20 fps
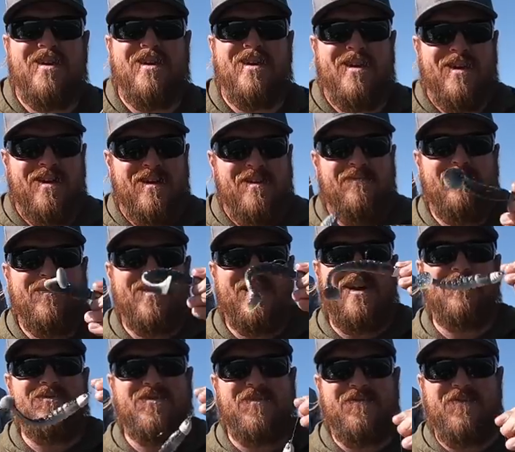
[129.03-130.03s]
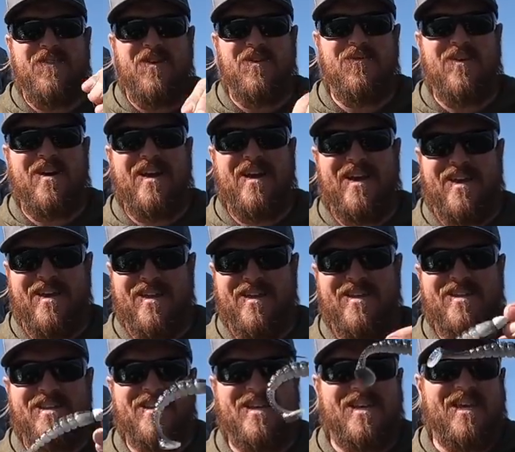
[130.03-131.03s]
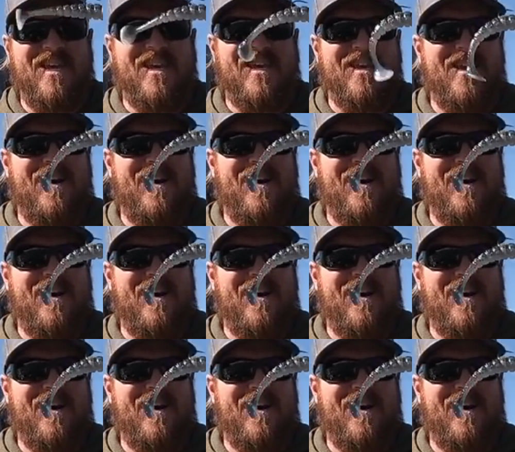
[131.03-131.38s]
But that was a fun way to kick it